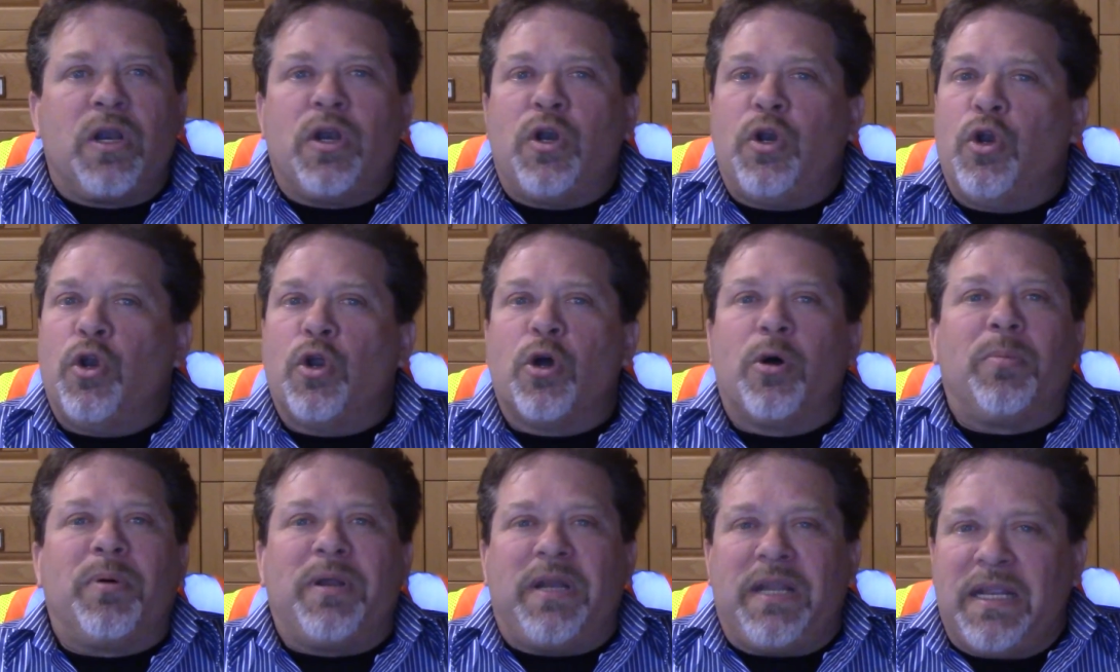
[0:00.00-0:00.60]

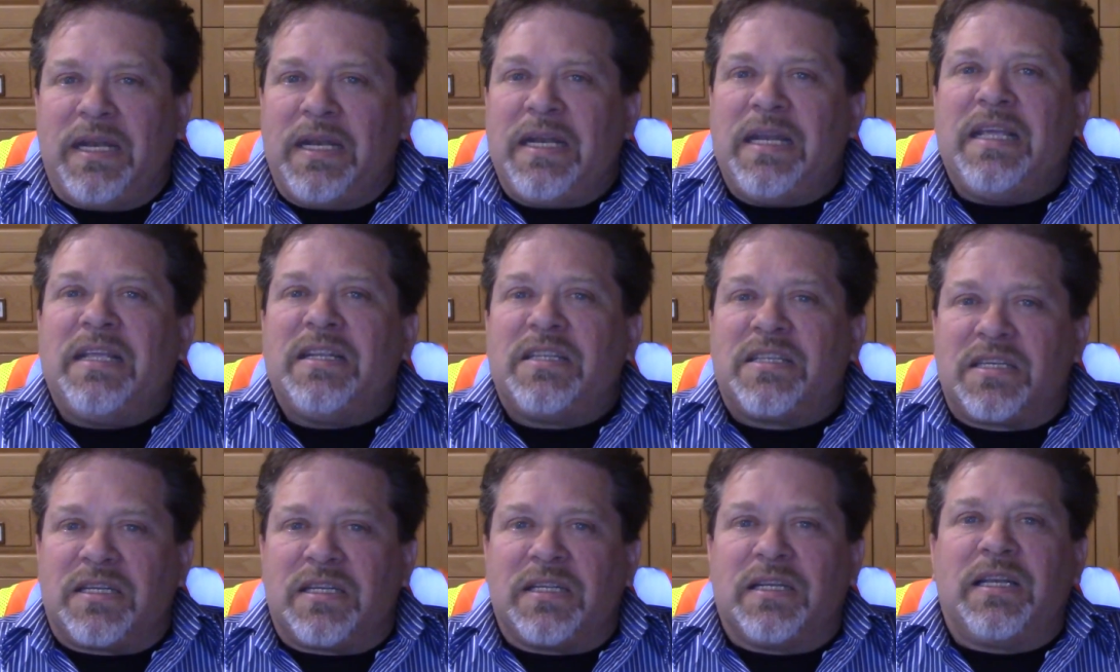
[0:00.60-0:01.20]
Nobody
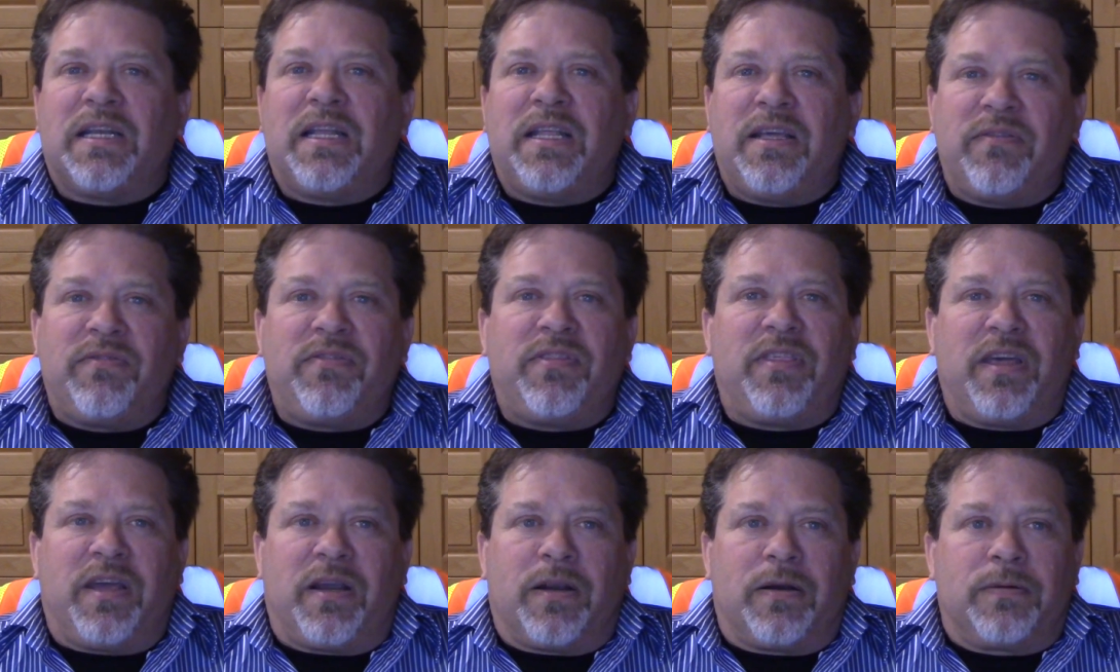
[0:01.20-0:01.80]
needs to live
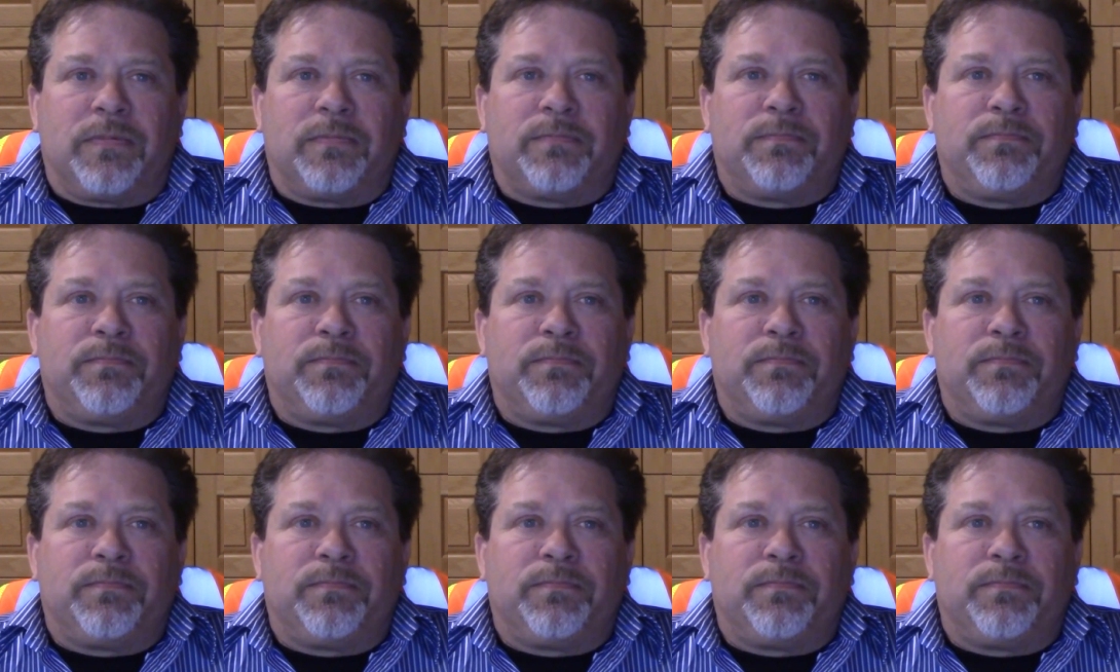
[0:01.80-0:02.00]
there.